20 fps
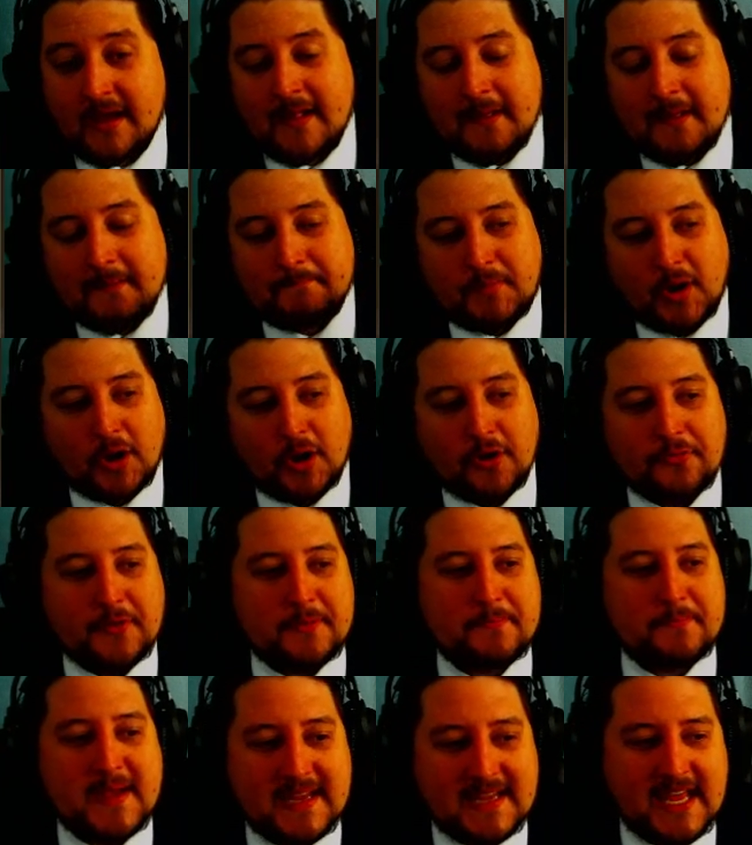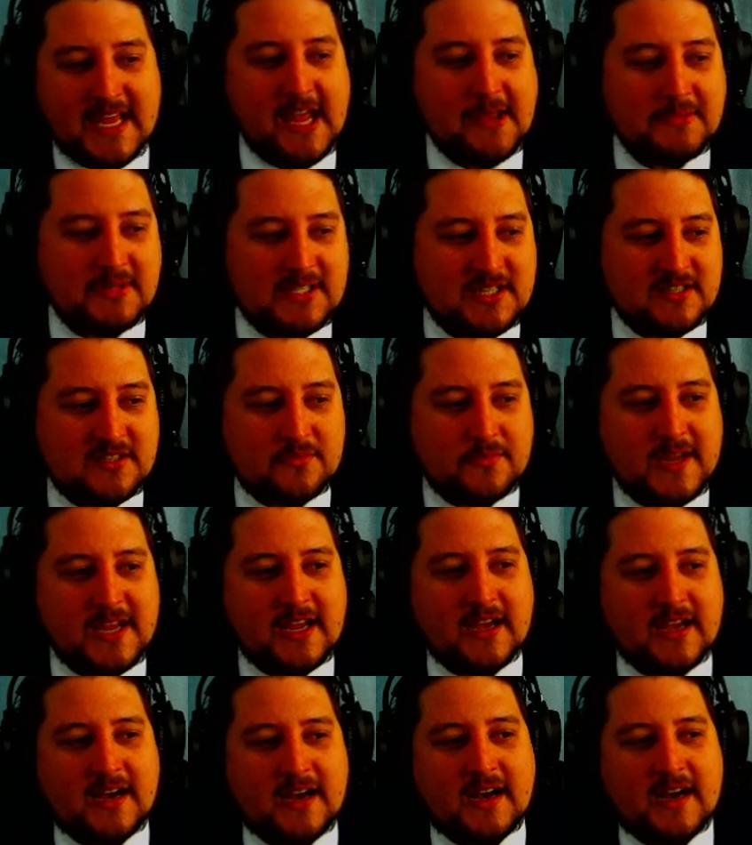both with big games this
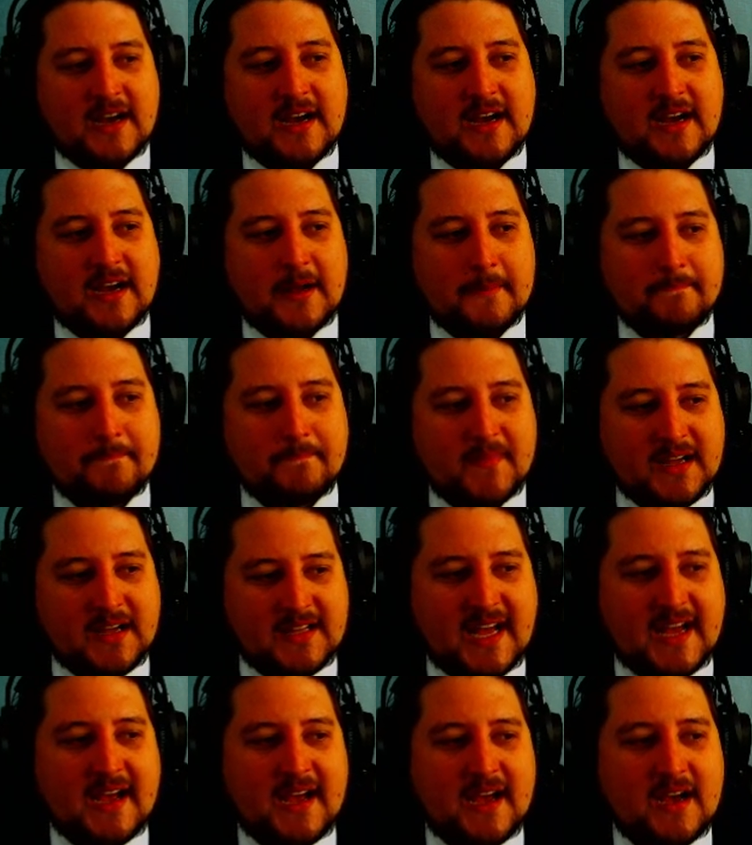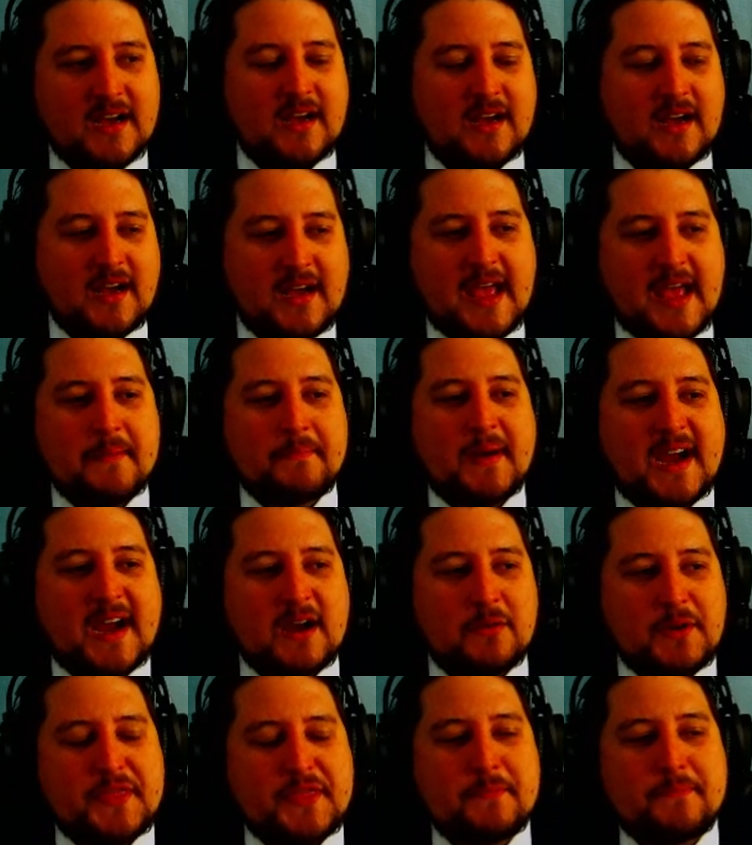week. Uh, a lot. Uh, uh, Empire
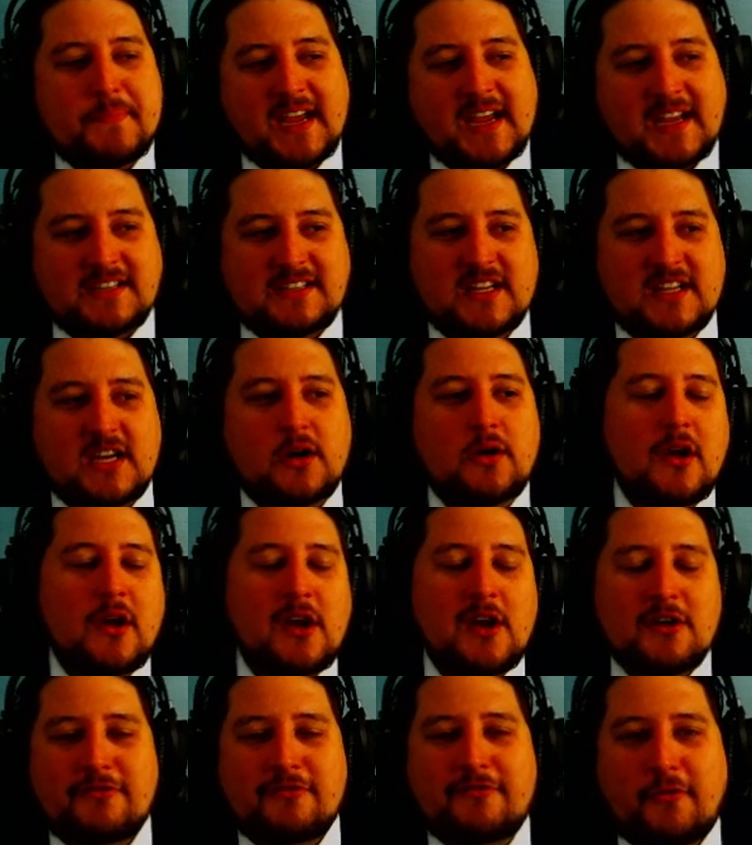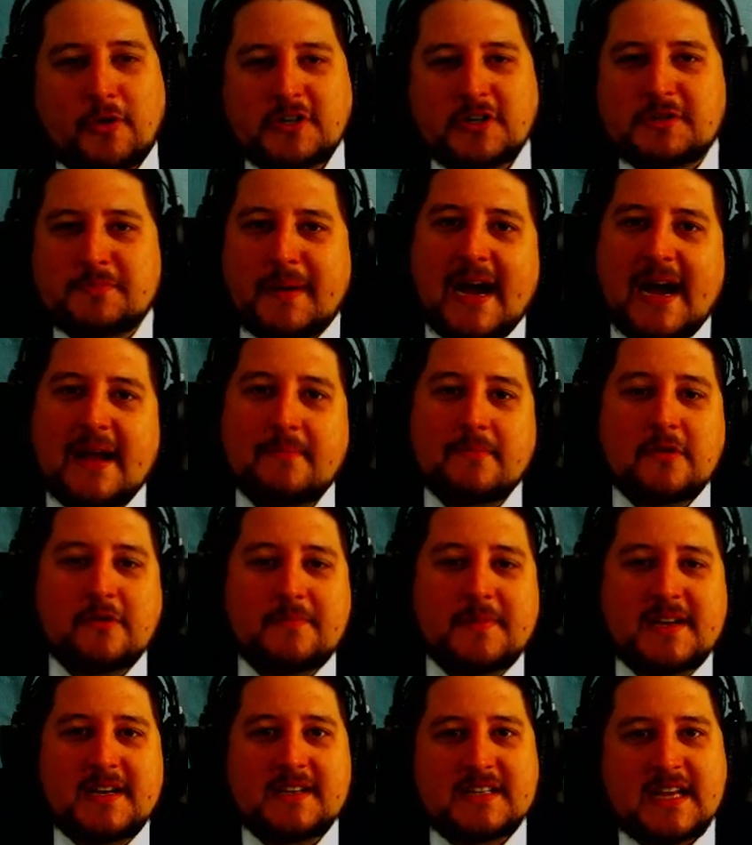with the biggest though four spot
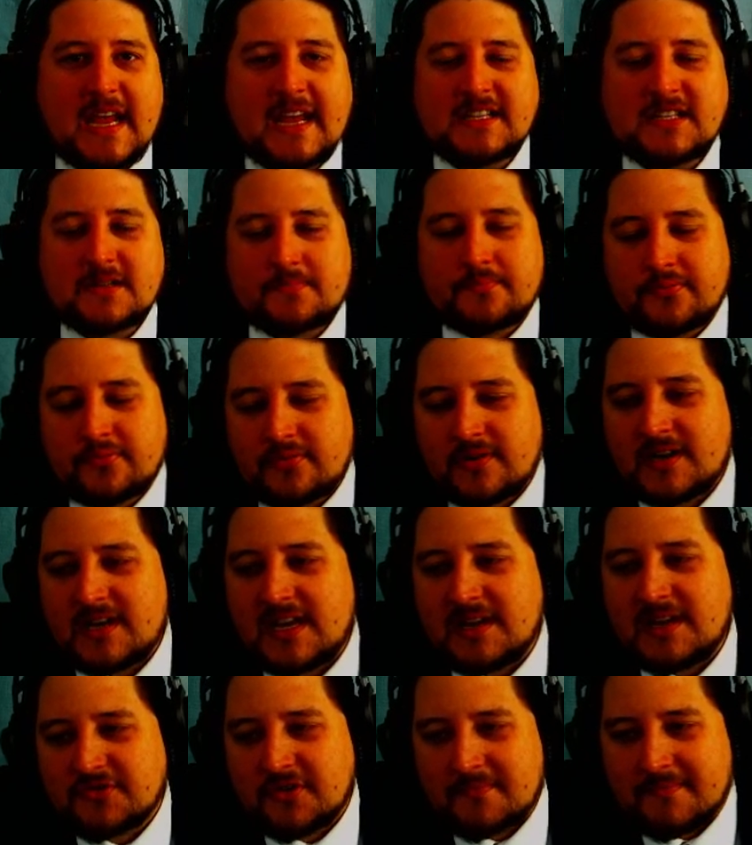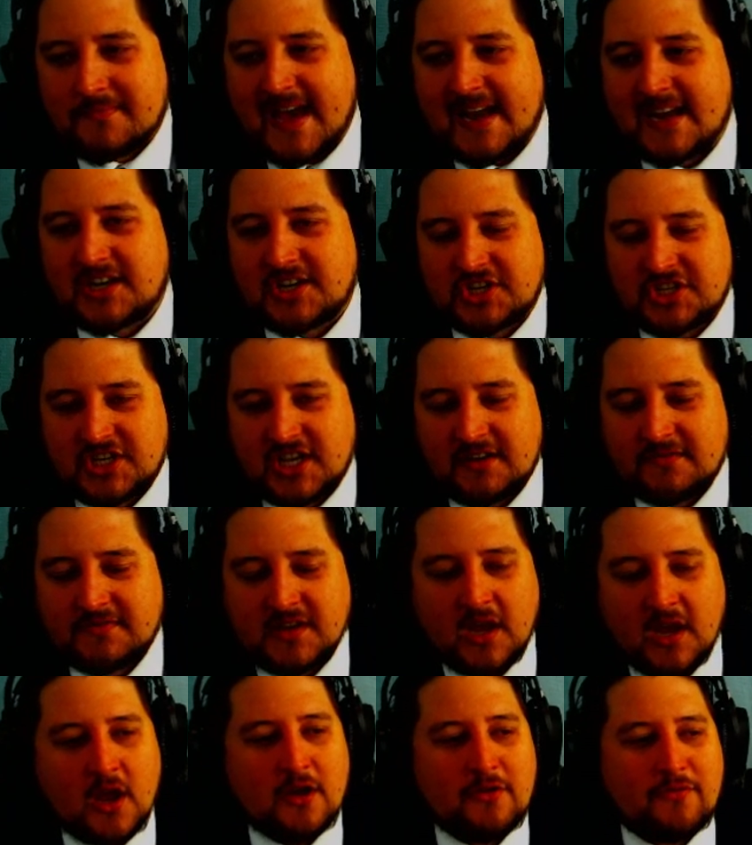movement is is a pretty dramatic shift
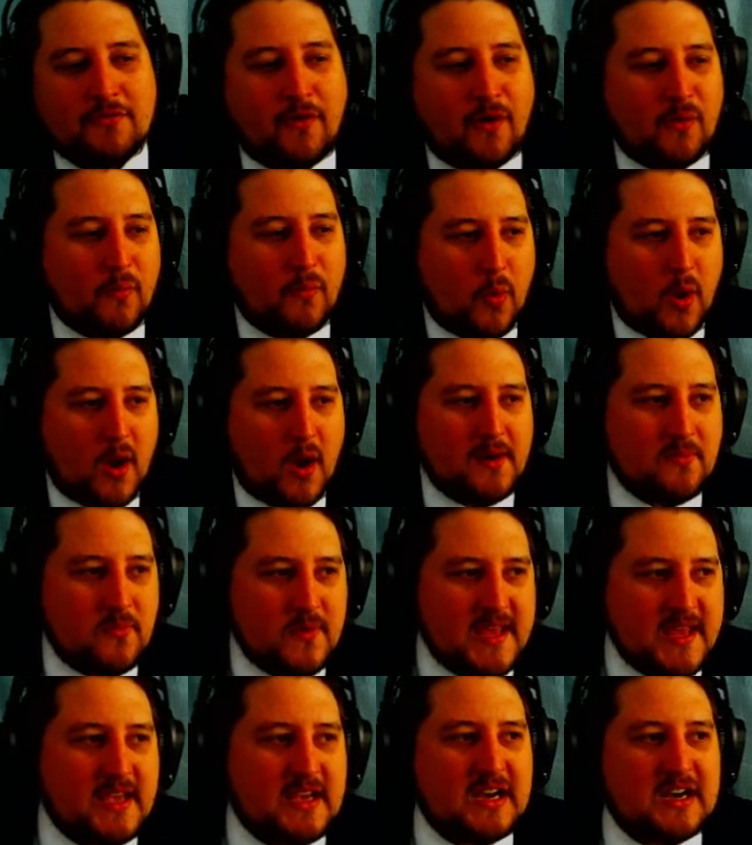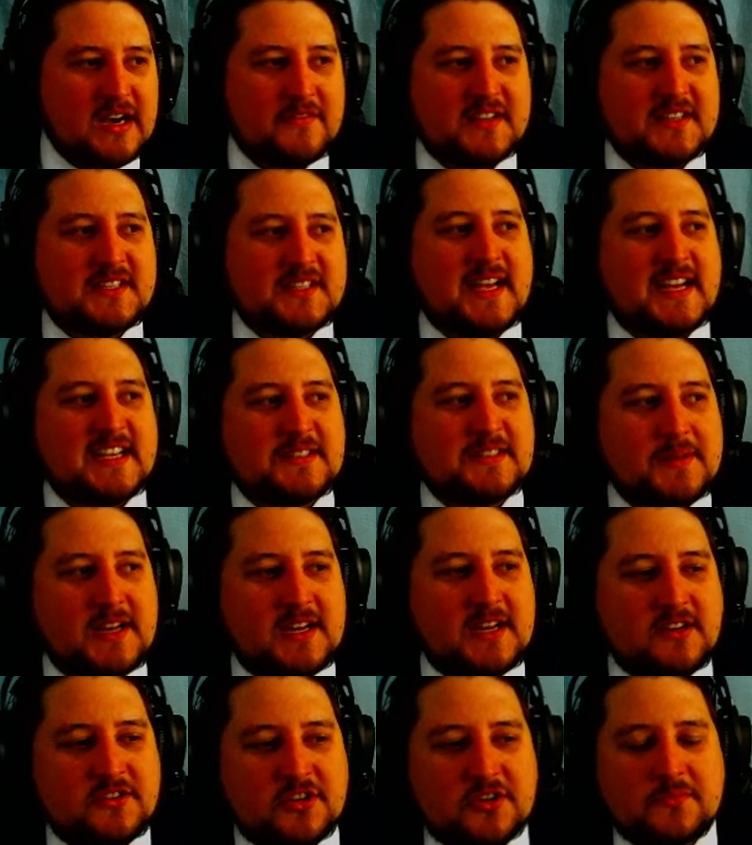for one week of assessment
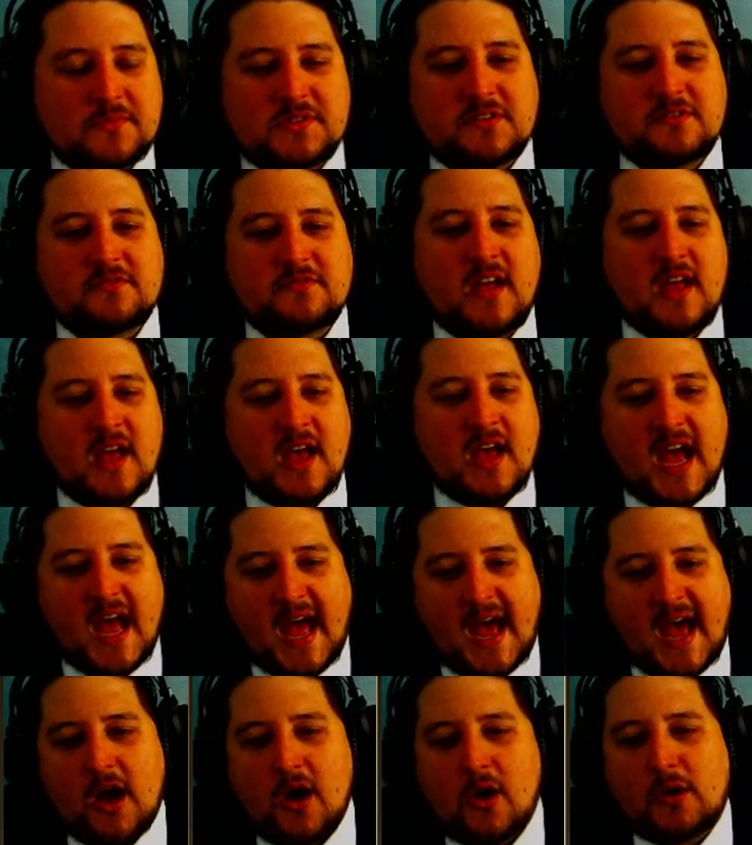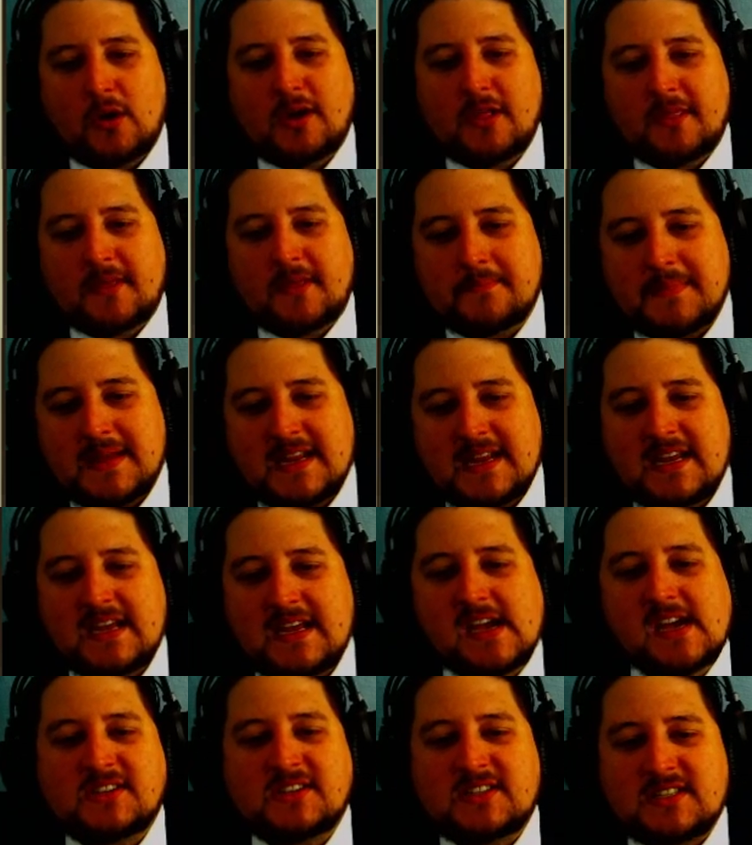in terms of how the
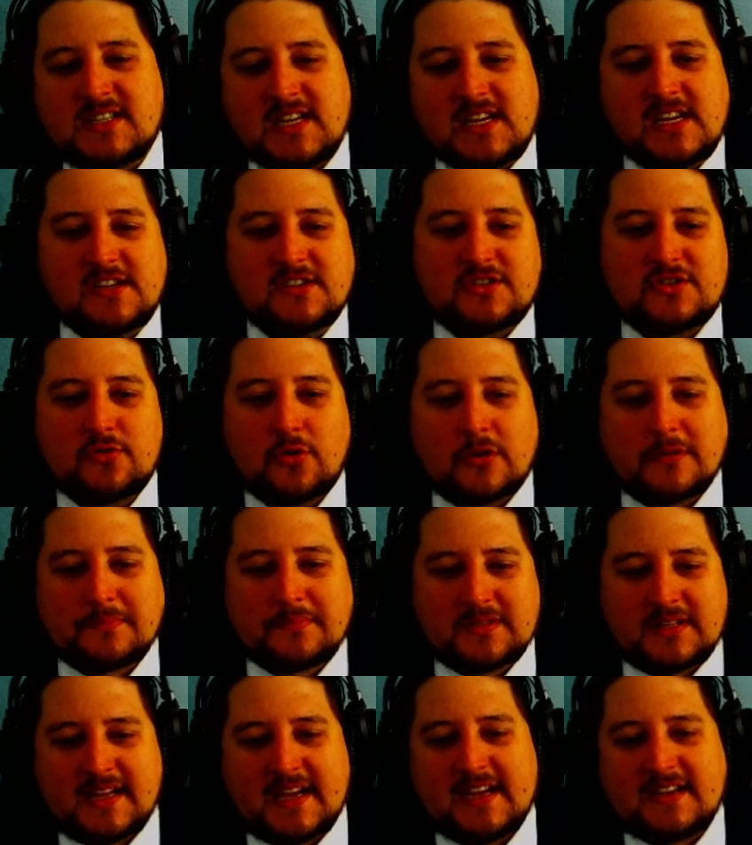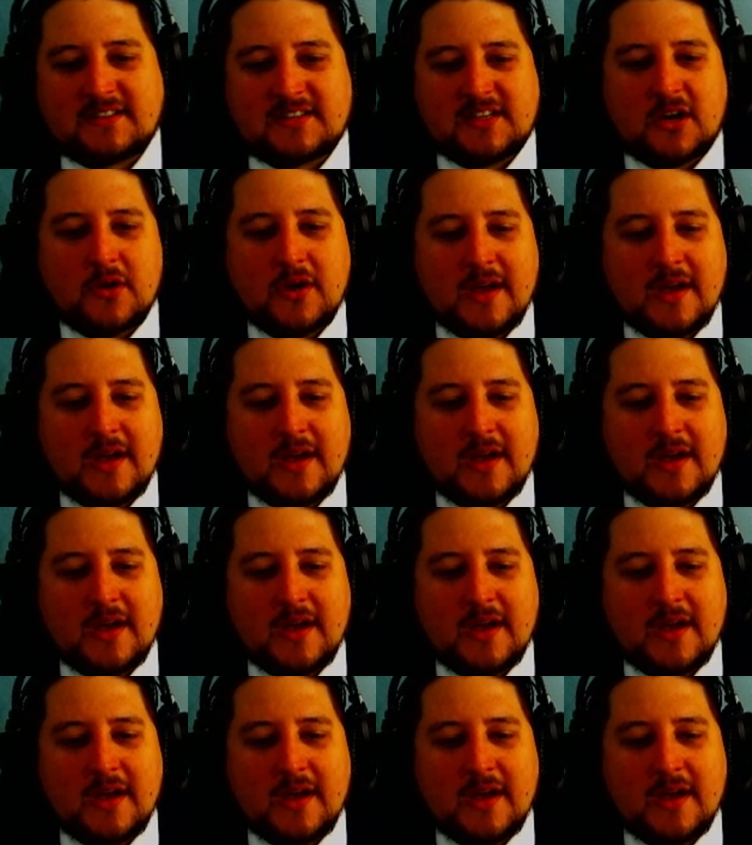media sees your play. So